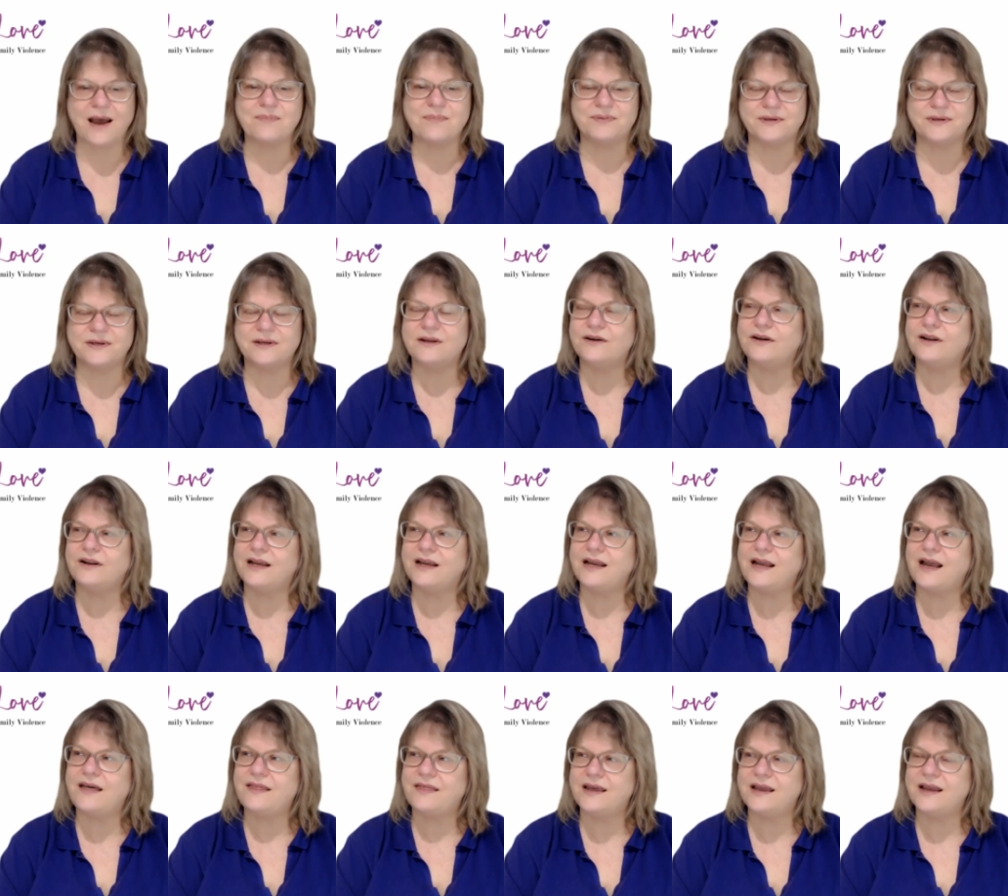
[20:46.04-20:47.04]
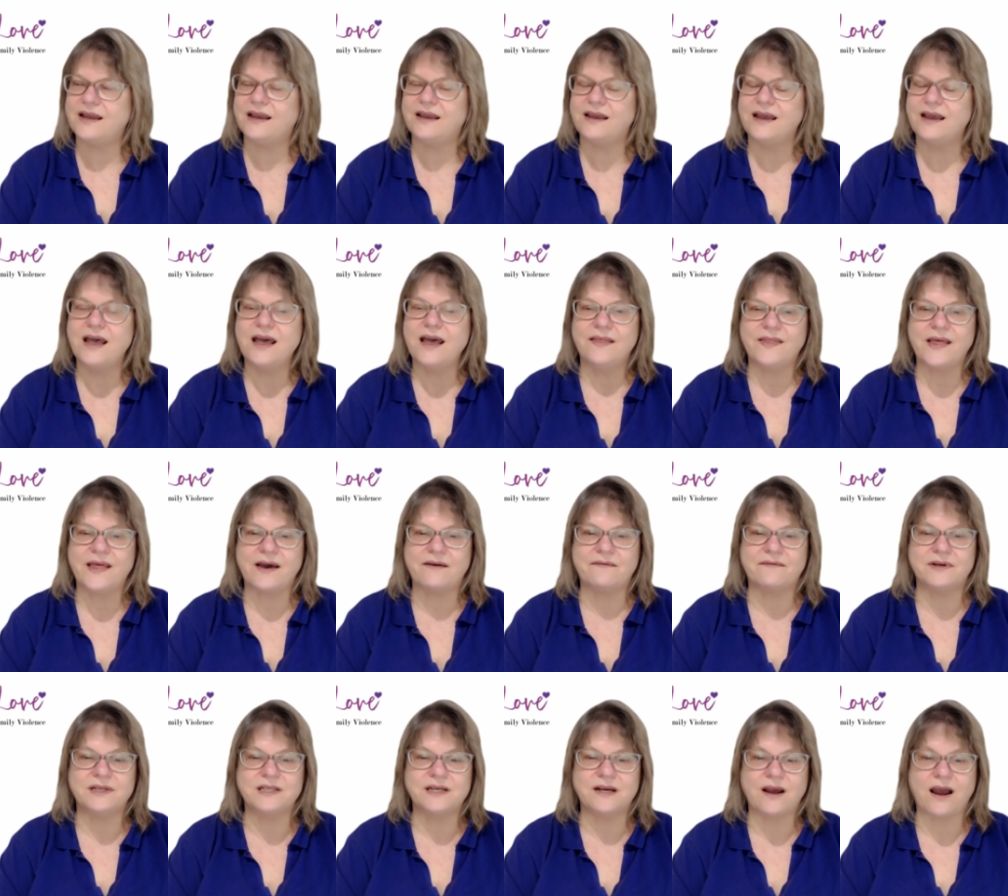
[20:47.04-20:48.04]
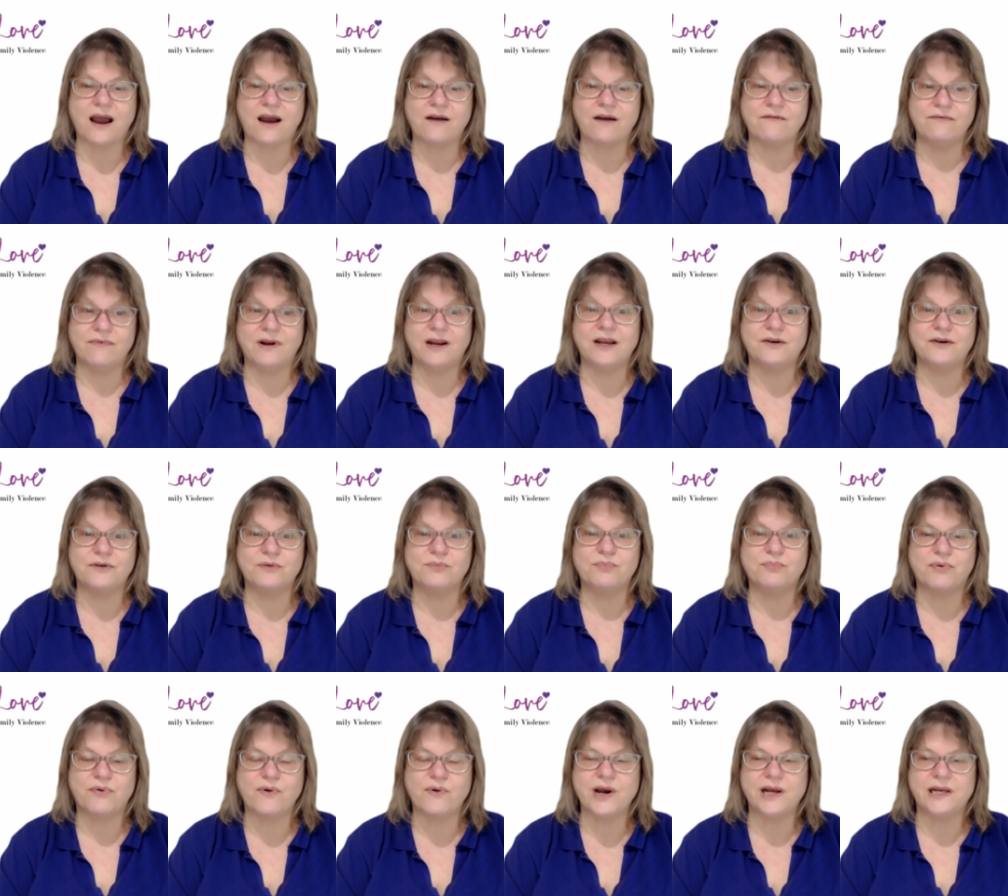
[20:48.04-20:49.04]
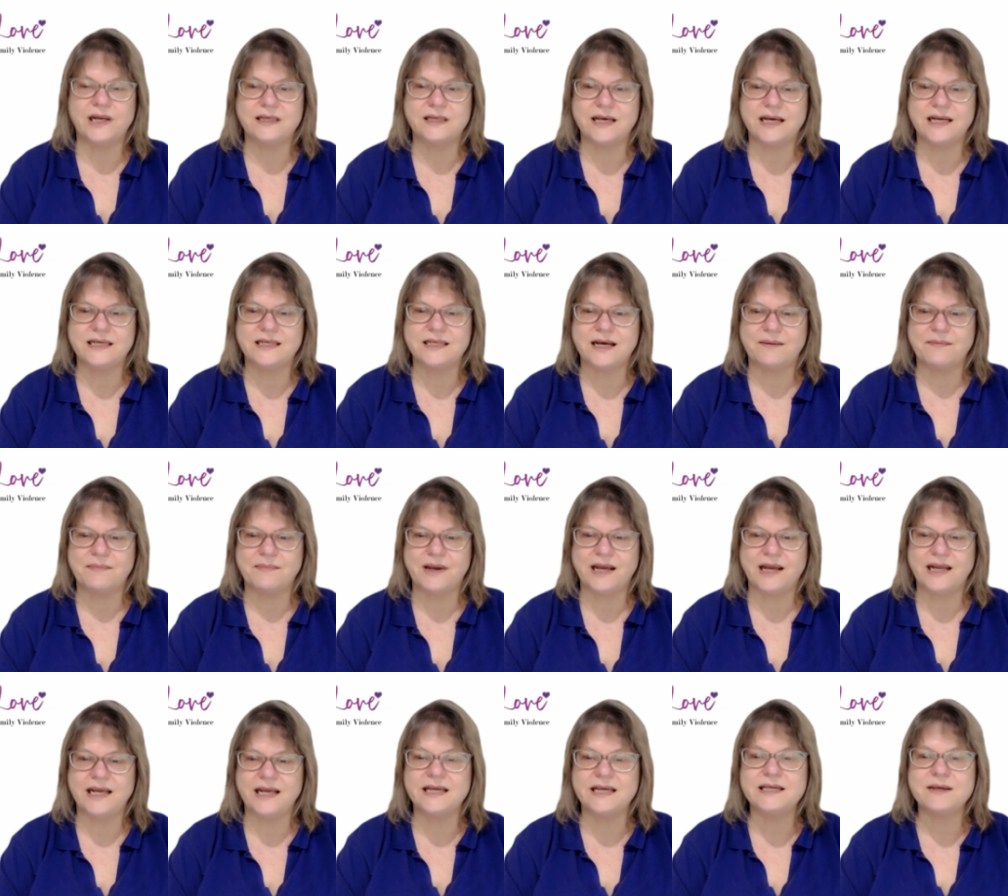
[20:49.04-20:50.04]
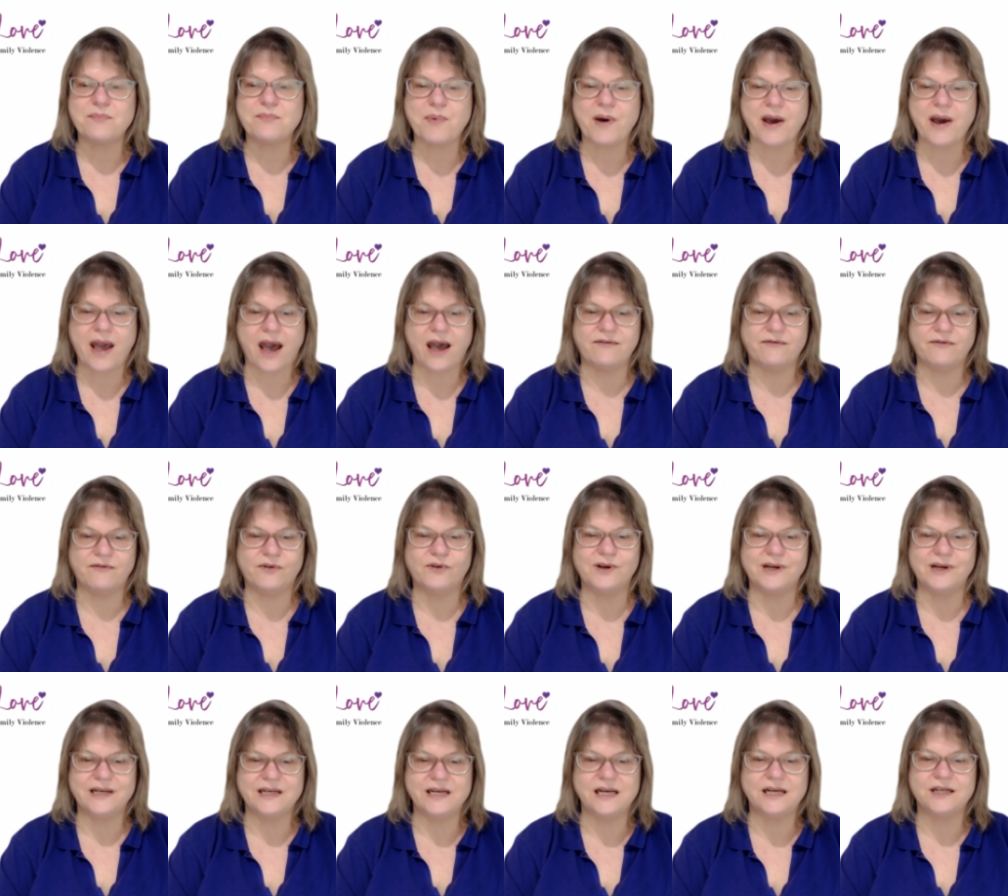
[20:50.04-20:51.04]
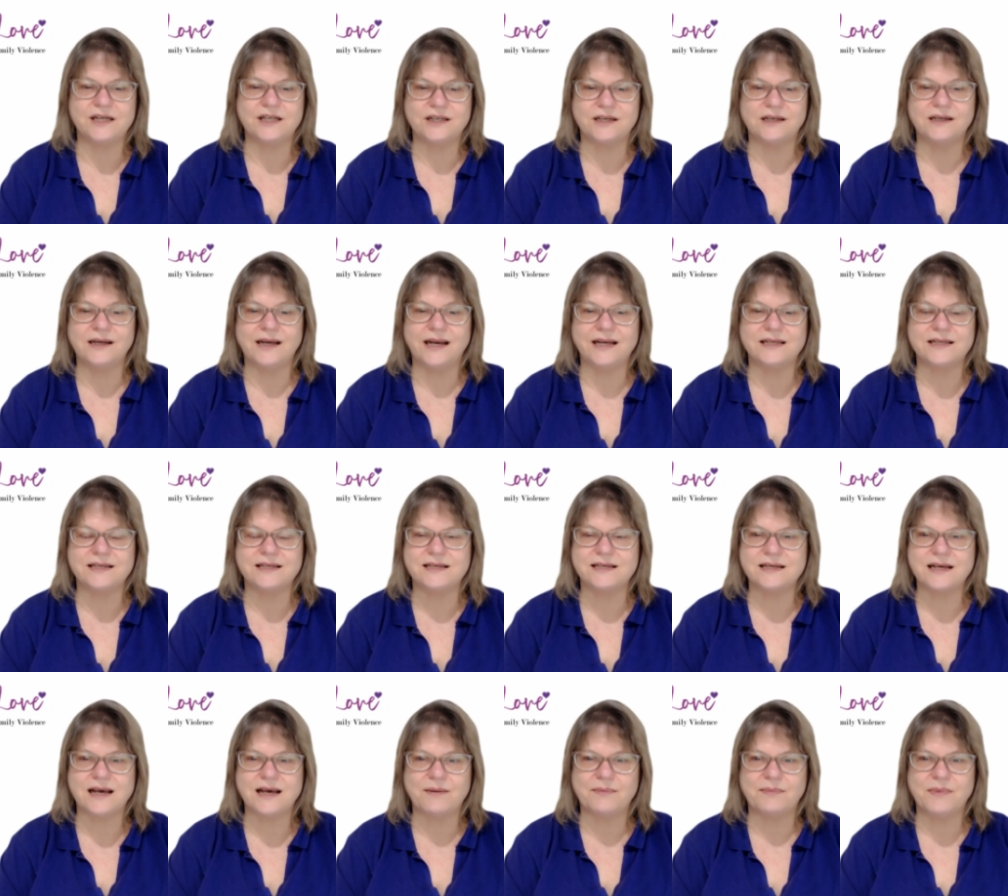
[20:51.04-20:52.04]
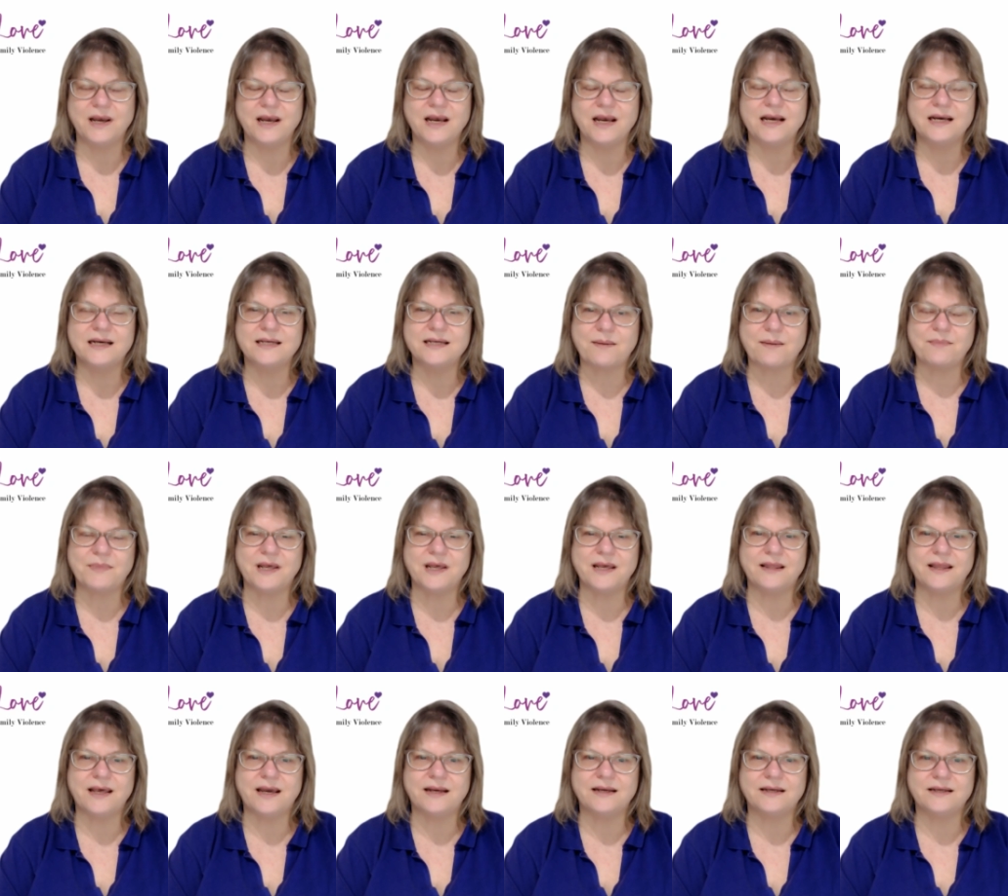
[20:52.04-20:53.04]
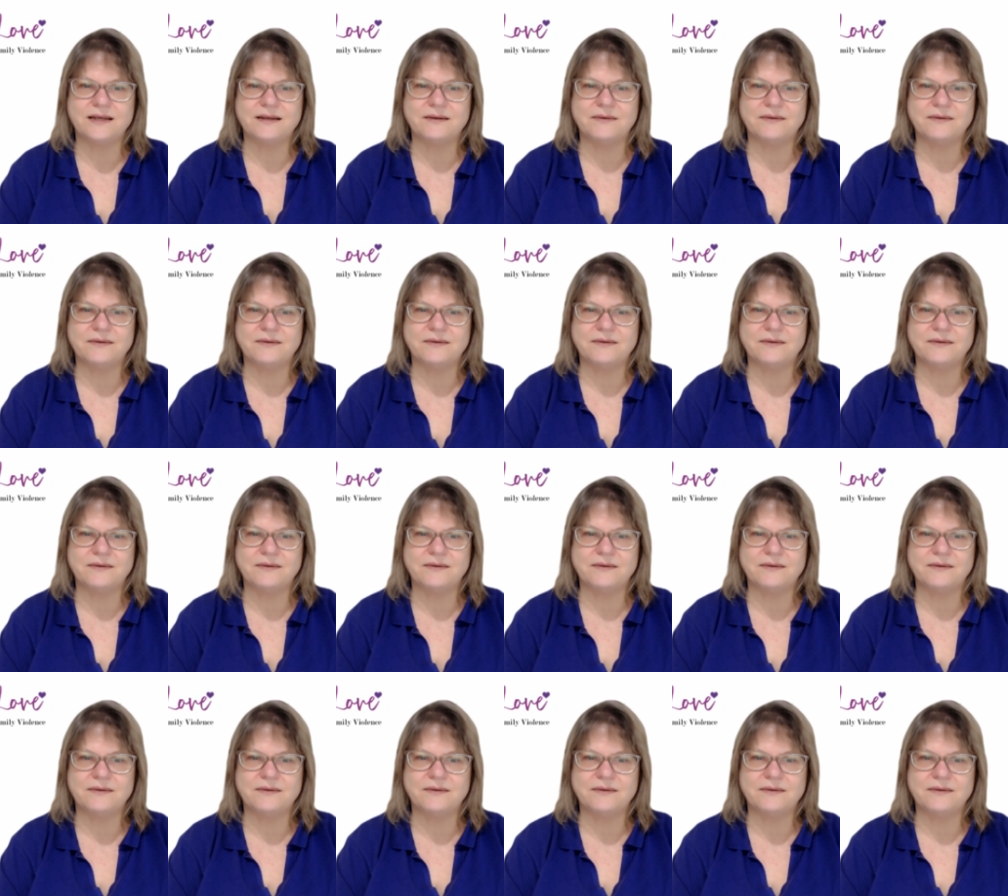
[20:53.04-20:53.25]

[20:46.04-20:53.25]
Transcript: absolutely. I think that was a really good point, that it is a behavioral addiction. It's something that